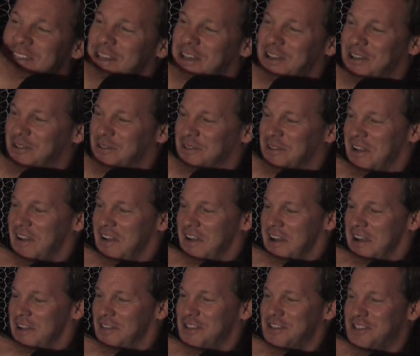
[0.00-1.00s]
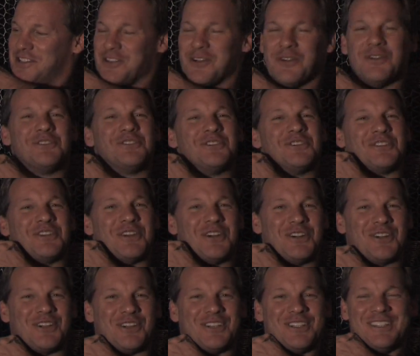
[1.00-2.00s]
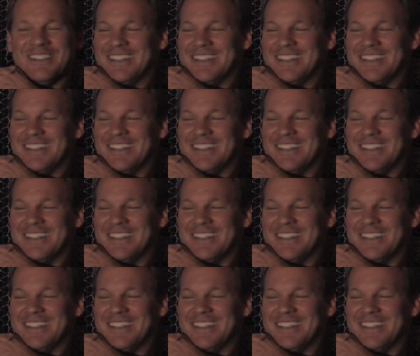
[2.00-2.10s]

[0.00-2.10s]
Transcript: So. The soldier turtle.